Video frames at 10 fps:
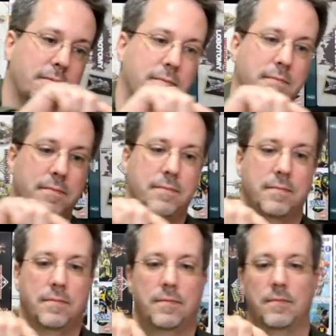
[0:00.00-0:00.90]

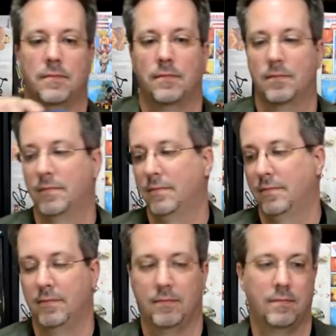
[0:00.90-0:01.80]

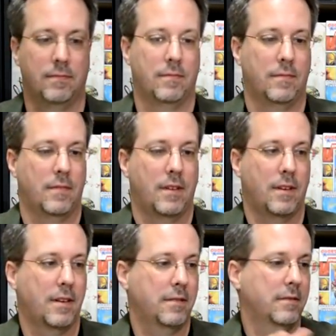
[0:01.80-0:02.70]

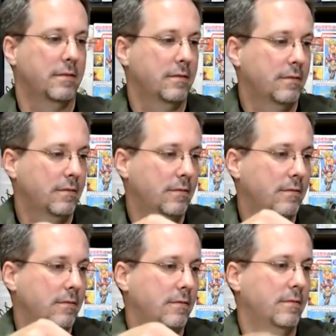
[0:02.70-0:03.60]

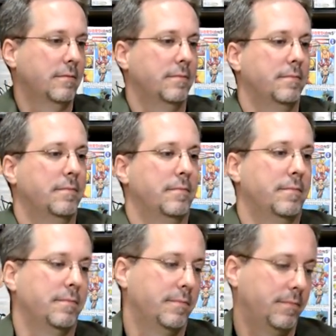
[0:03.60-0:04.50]

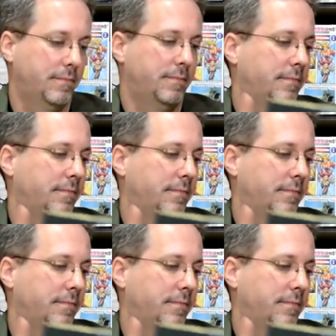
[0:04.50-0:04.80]
[no speech]